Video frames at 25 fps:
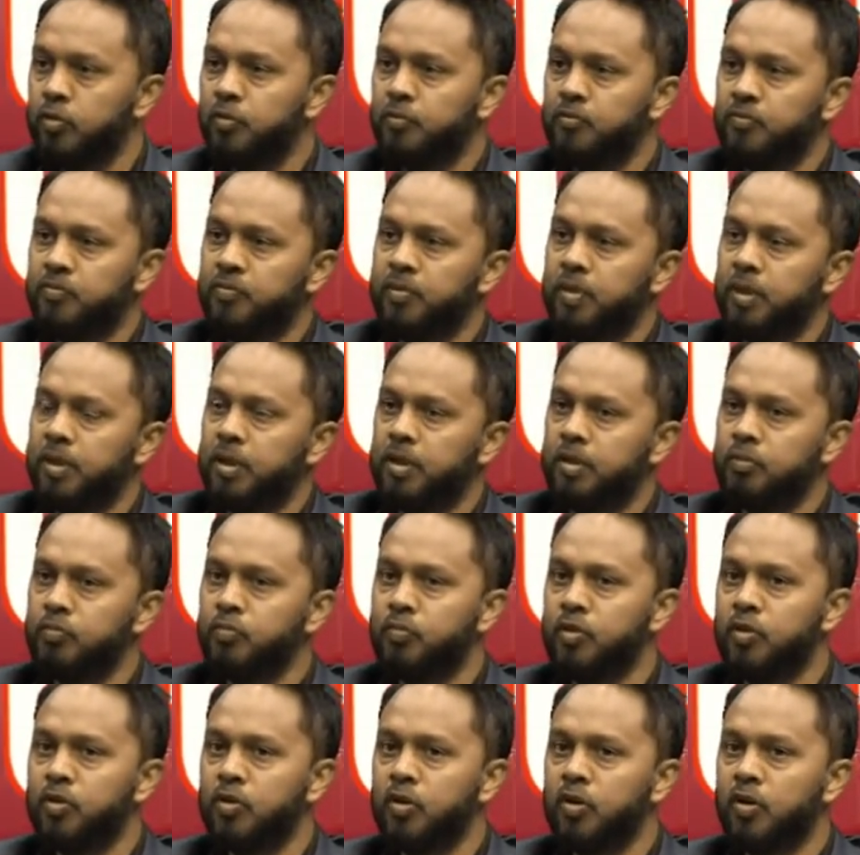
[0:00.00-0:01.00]
you think
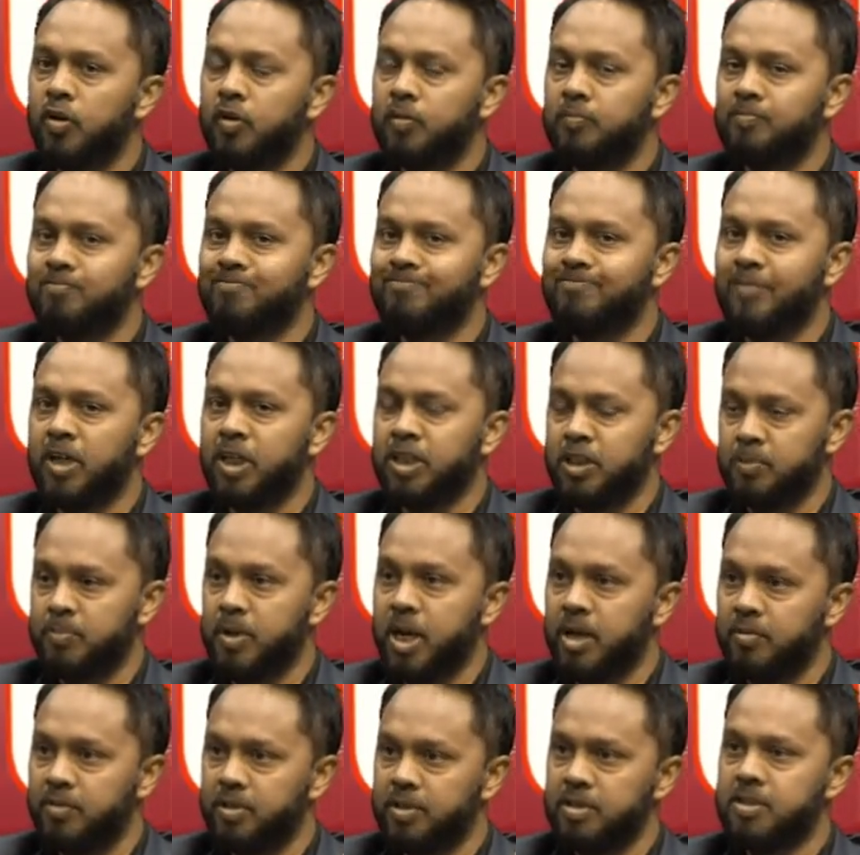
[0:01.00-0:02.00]
we're not, as a
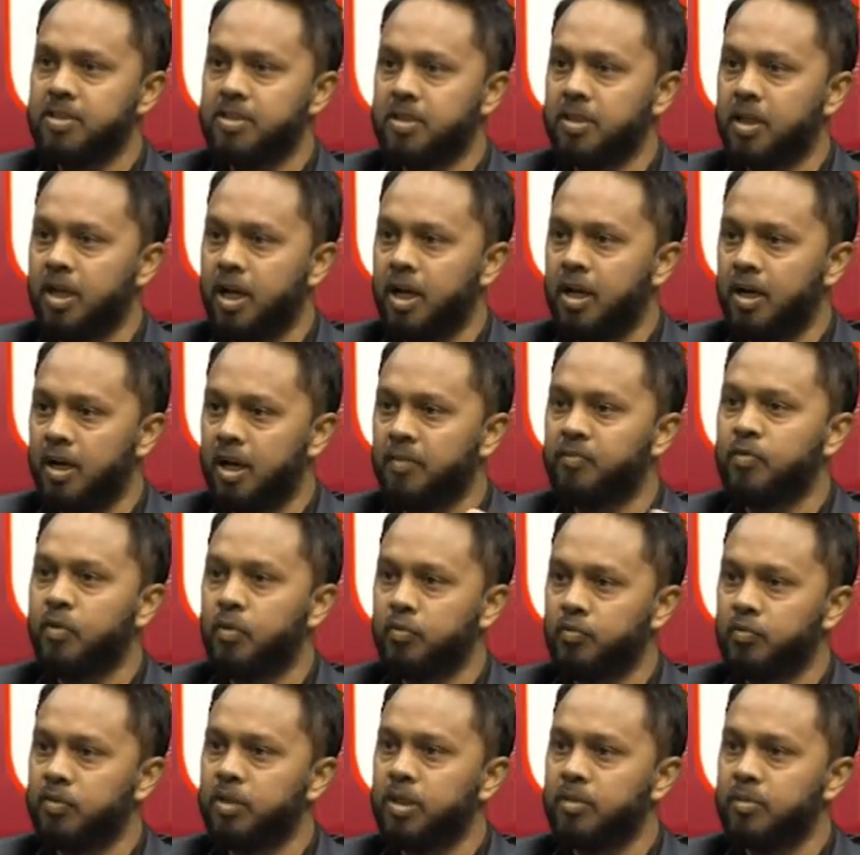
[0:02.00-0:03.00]
parents, I've
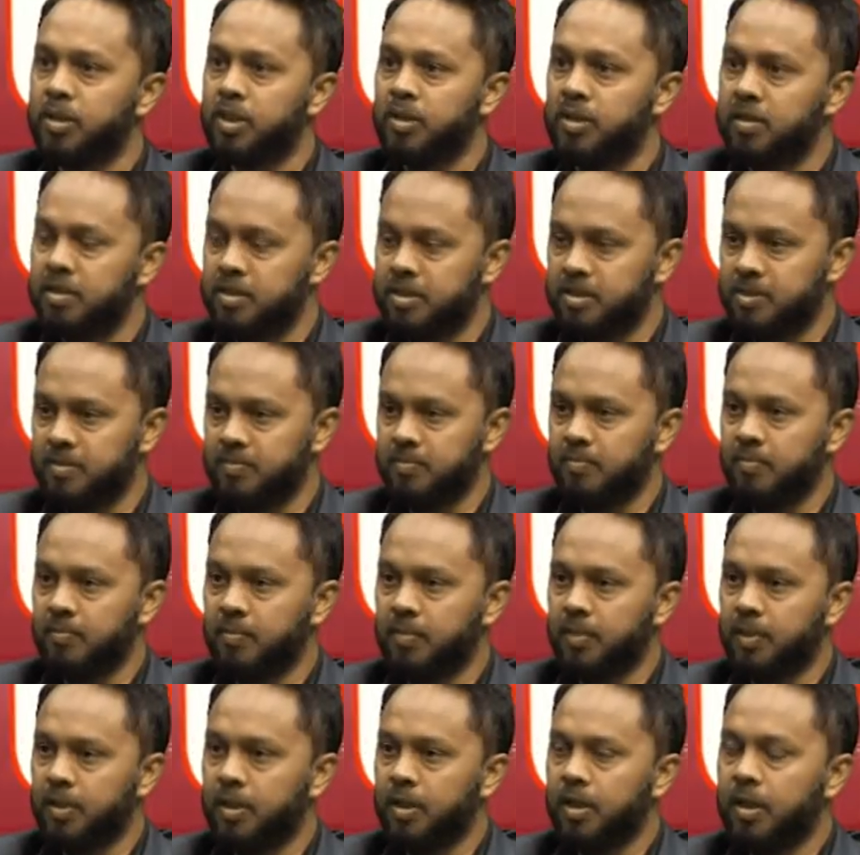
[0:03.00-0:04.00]
got three kids. Oh,
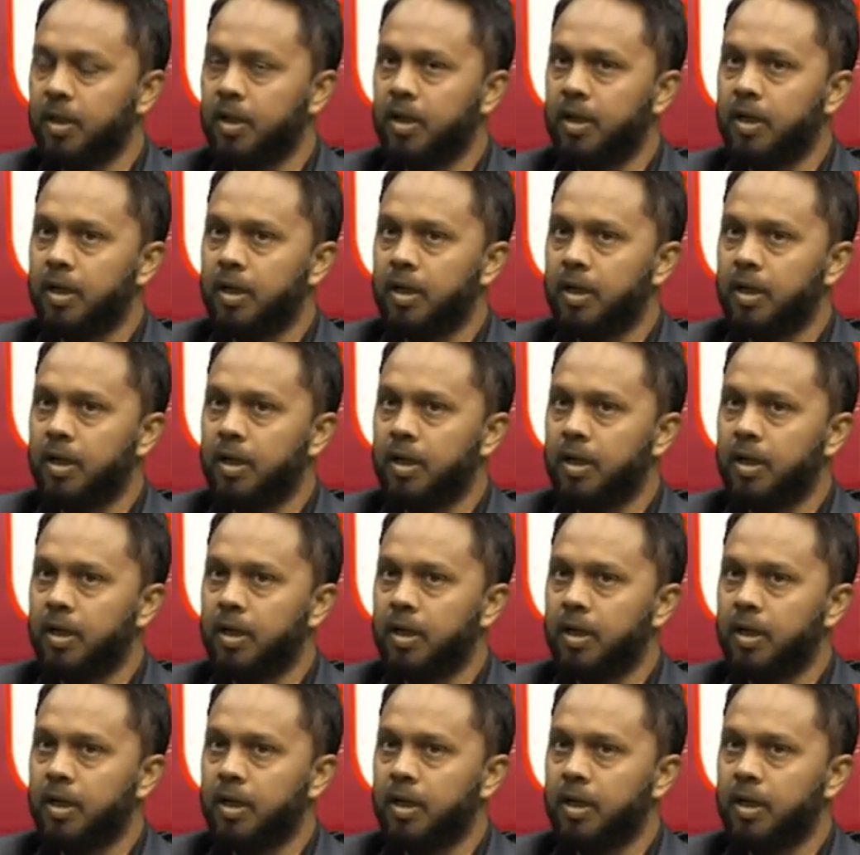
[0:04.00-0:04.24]
MashaAllah.